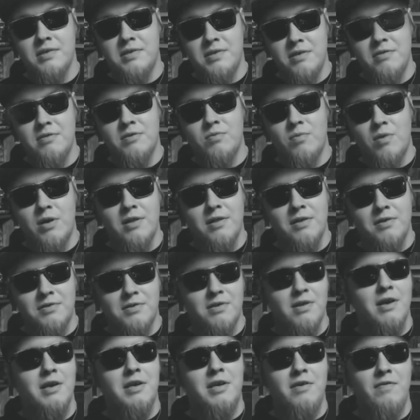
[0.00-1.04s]
He was one of those
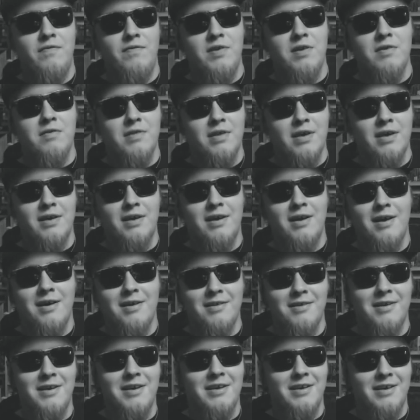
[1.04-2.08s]
lucky few that got
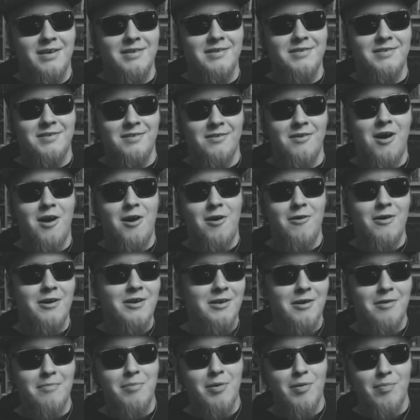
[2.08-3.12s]
like his lottery
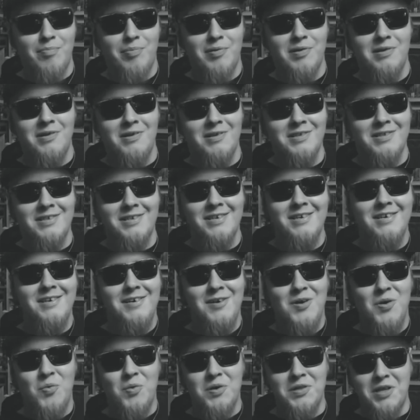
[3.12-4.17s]
number pulled
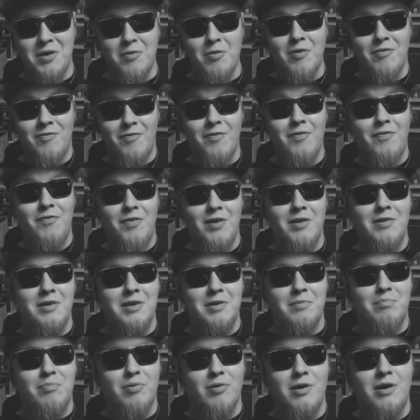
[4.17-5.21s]
when they were fulfilling
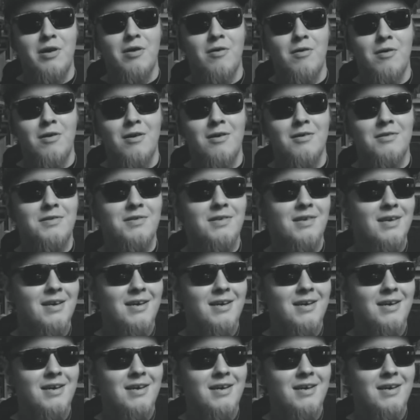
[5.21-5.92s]
pre-orders.